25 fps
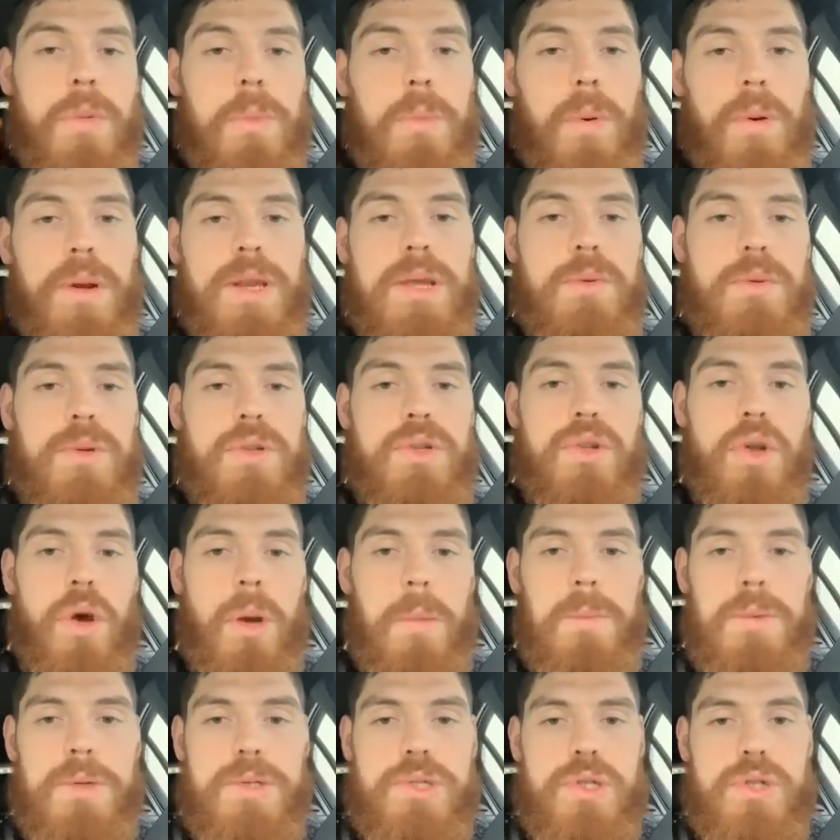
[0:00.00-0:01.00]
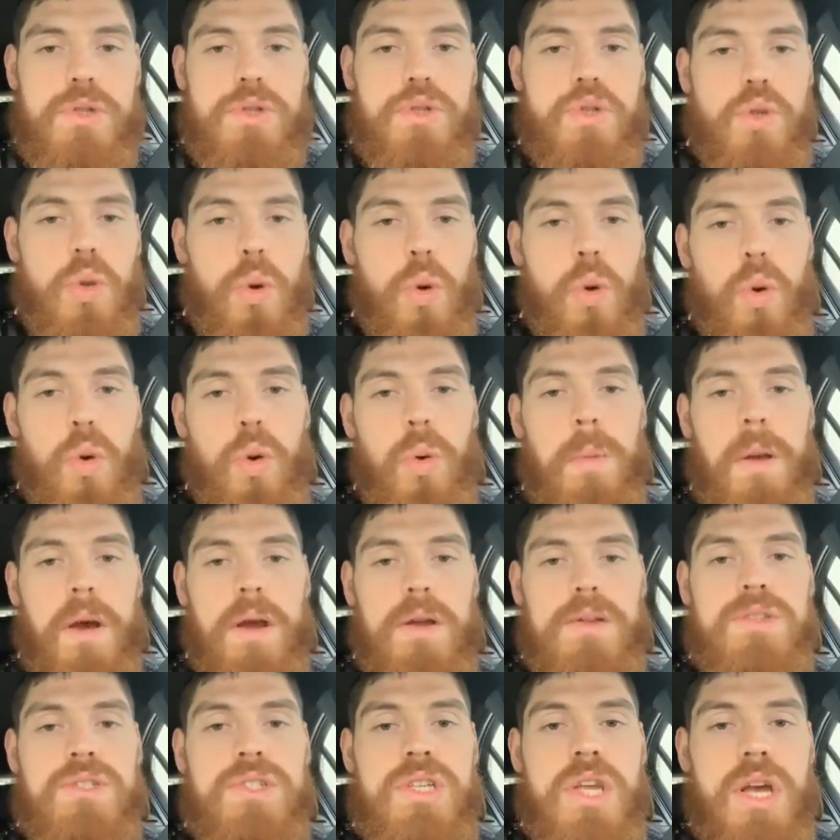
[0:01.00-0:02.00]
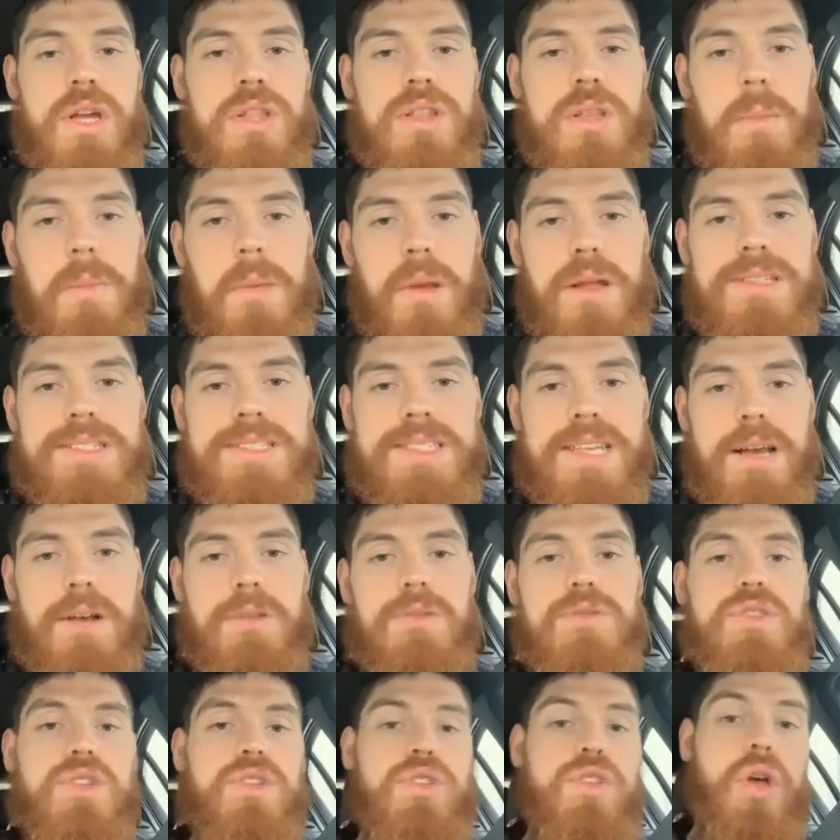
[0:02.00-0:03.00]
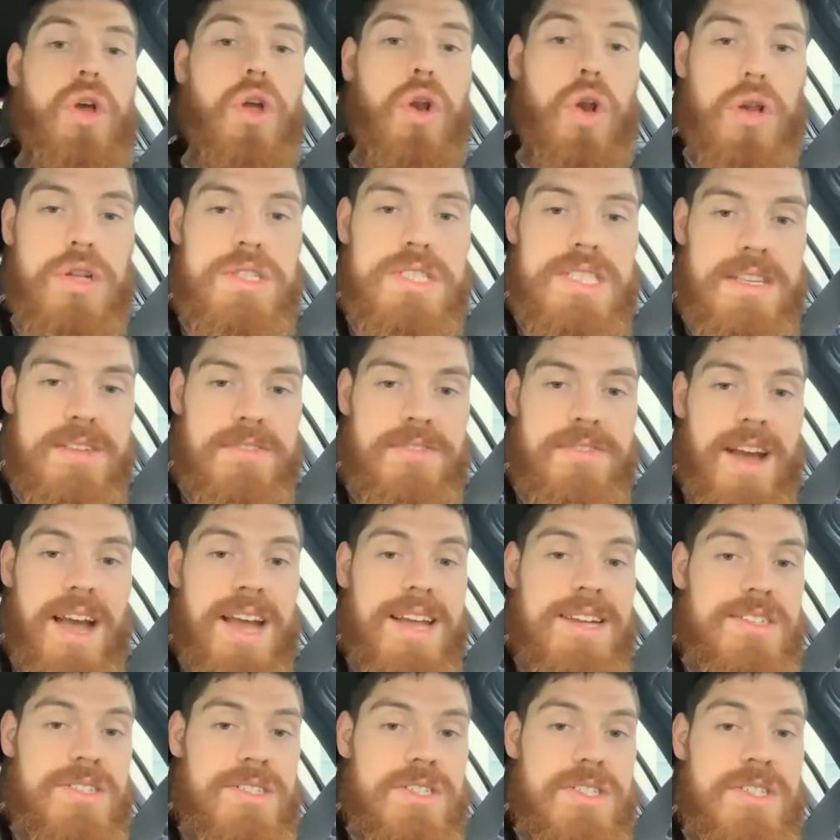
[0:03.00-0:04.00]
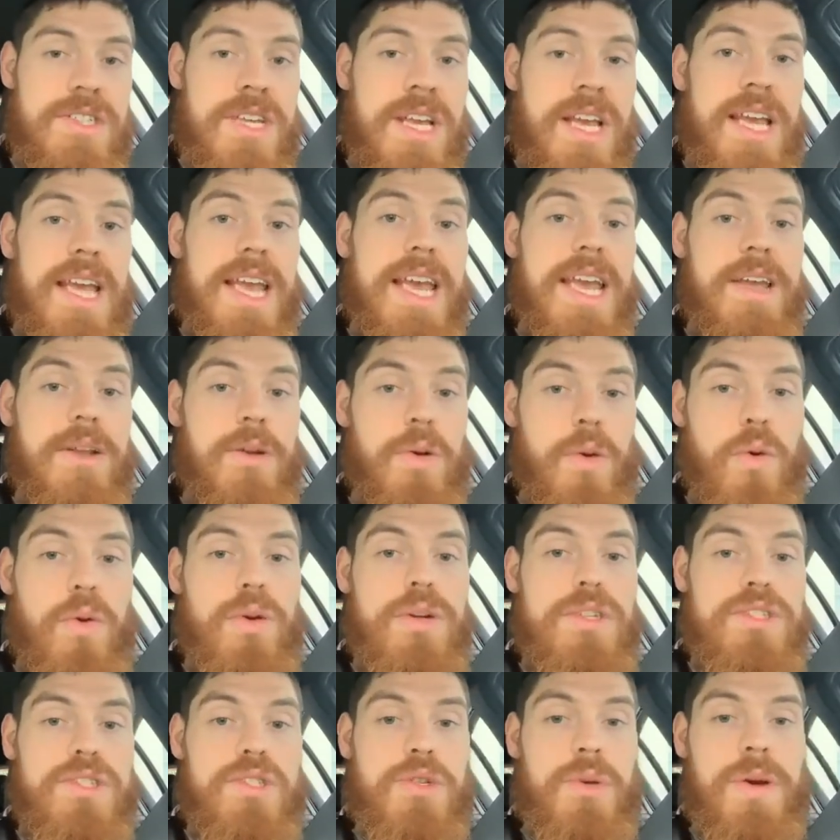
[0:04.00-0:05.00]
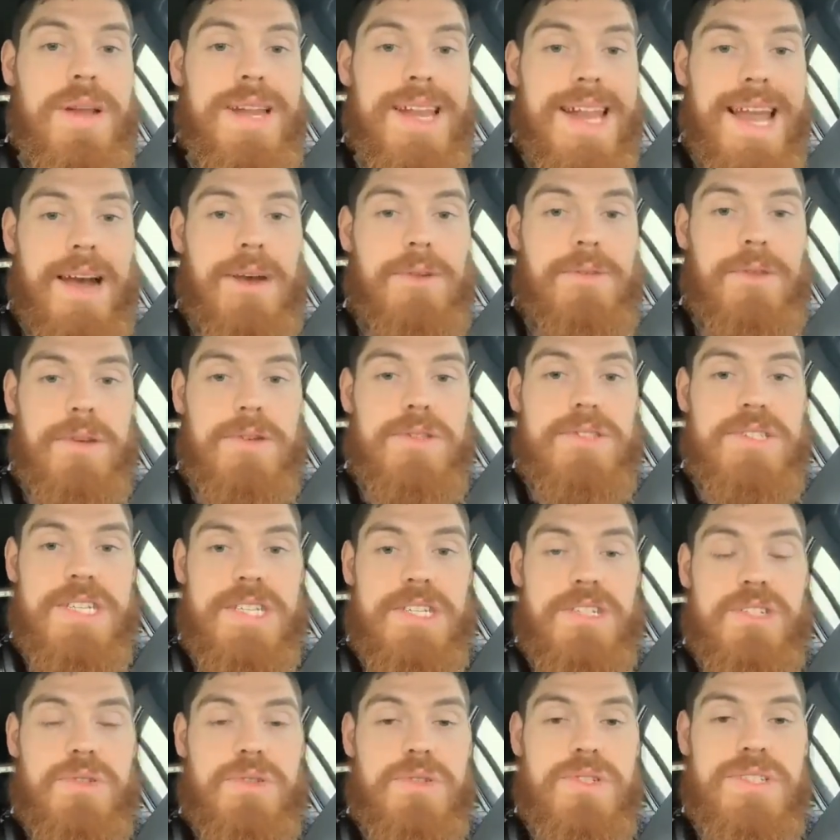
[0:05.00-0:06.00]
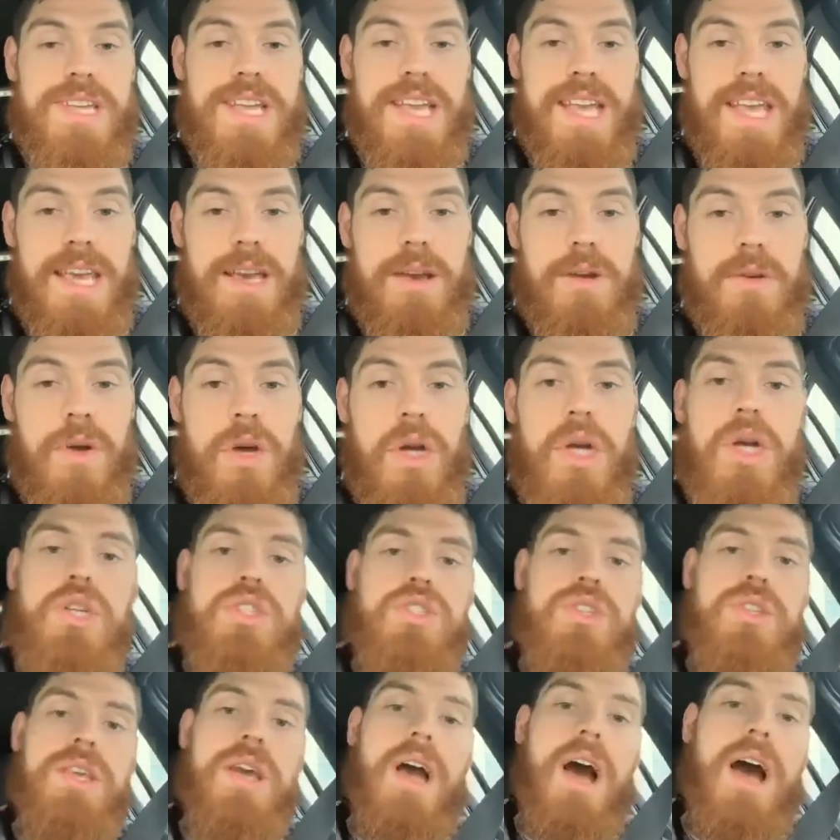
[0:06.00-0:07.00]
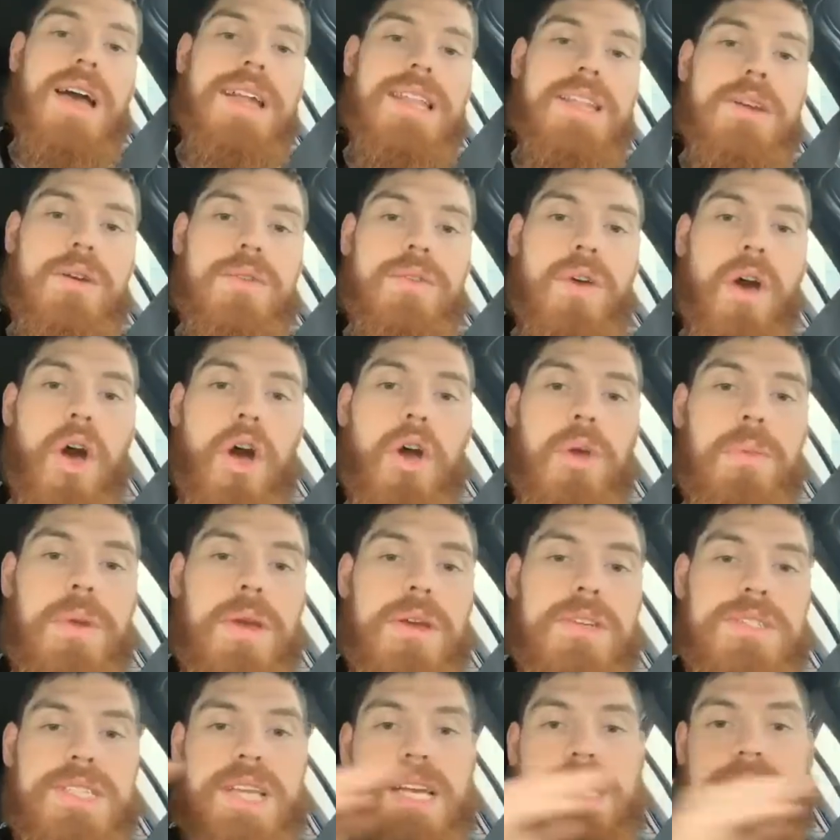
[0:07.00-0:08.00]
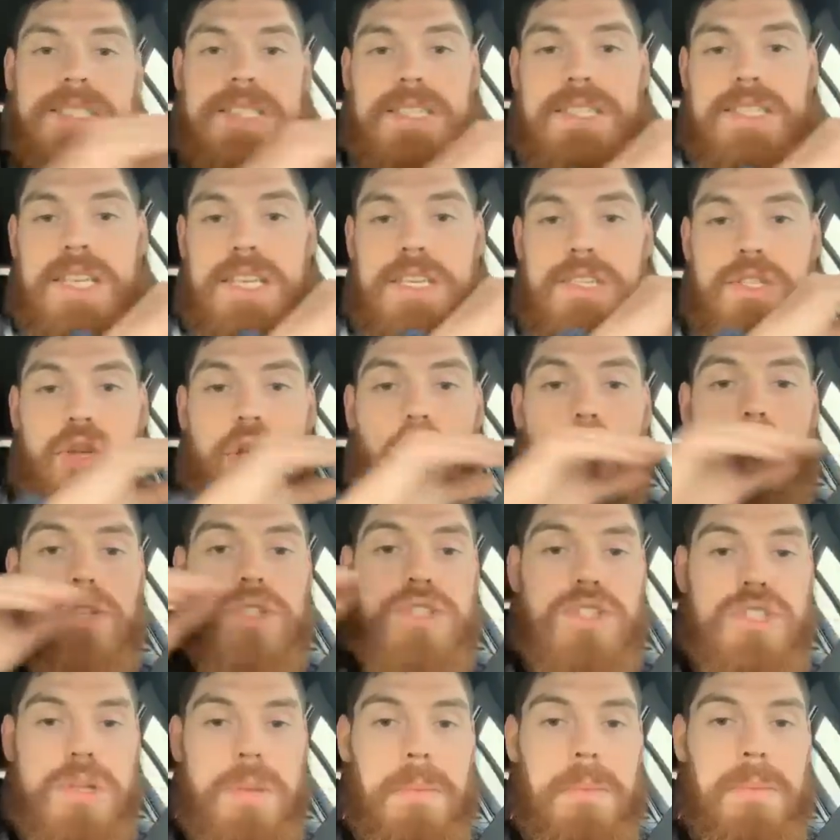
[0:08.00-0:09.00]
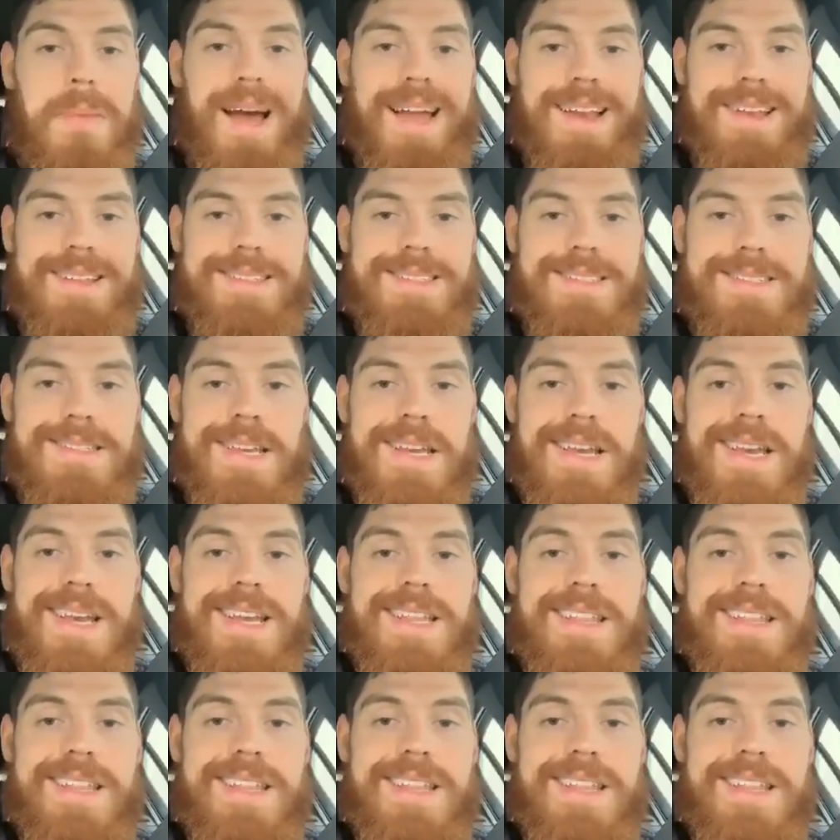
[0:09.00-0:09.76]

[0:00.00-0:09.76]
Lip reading: your body would not produce the hormones, the blood cells, the clotting factors in order to allow those tissues to heal. So the idea of homeostasis is constant balance.